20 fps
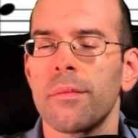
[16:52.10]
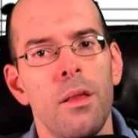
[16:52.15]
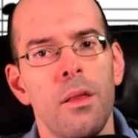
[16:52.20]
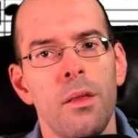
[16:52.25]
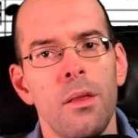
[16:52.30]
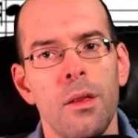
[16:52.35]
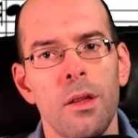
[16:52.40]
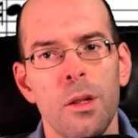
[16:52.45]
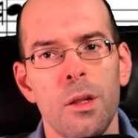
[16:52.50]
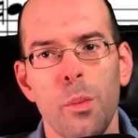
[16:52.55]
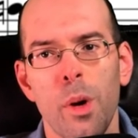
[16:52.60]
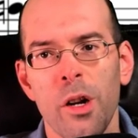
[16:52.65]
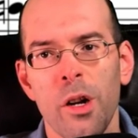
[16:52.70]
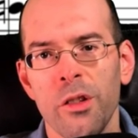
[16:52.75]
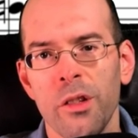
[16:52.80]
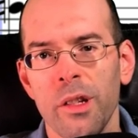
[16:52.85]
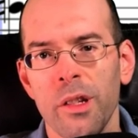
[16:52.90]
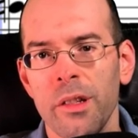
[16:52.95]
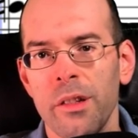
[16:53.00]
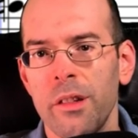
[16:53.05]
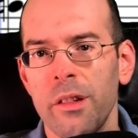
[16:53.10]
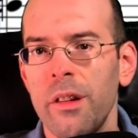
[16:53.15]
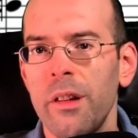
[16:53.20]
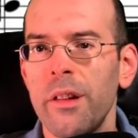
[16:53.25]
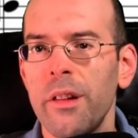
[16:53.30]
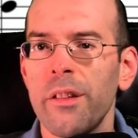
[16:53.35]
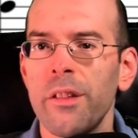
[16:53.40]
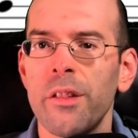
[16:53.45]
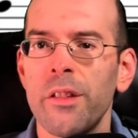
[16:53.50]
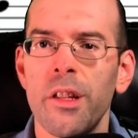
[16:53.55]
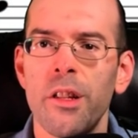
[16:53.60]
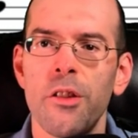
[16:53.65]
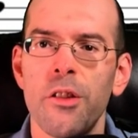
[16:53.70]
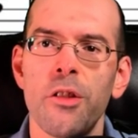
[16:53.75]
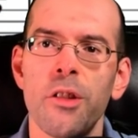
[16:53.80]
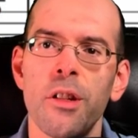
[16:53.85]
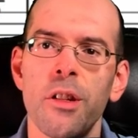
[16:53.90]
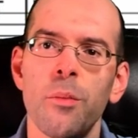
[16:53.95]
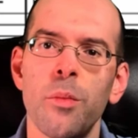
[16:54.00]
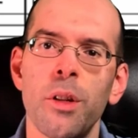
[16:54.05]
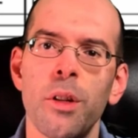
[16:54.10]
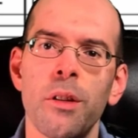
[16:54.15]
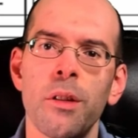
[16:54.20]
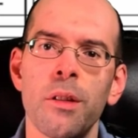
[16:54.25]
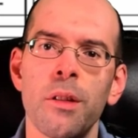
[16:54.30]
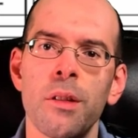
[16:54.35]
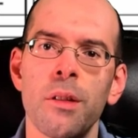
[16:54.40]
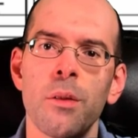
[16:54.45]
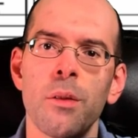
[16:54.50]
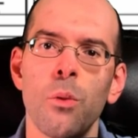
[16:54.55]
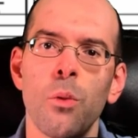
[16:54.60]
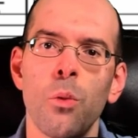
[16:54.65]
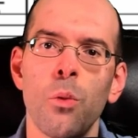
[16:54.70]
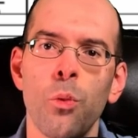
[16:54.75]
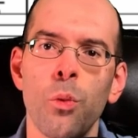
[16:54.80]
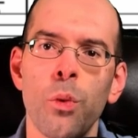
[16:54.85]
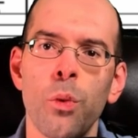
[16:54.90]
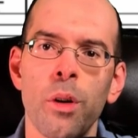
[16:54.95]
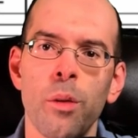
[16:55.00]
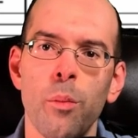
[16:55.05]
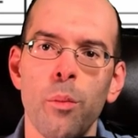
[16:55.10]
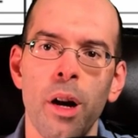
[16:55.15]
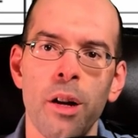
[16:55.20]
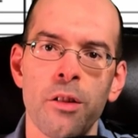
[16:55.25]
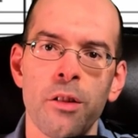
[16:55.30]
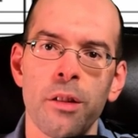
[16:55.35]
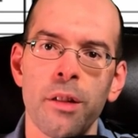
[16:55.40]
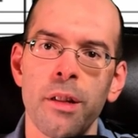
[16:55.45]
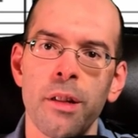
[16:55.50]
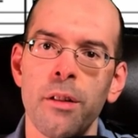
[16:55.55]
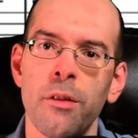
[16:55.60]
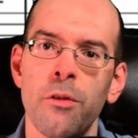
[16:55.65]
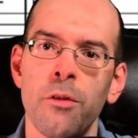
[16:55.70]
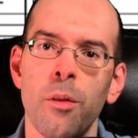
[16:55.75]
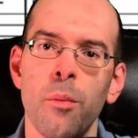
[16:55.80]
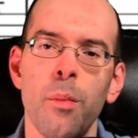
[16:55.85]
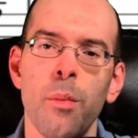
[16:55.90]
This modulation here is interesting because we're modulating from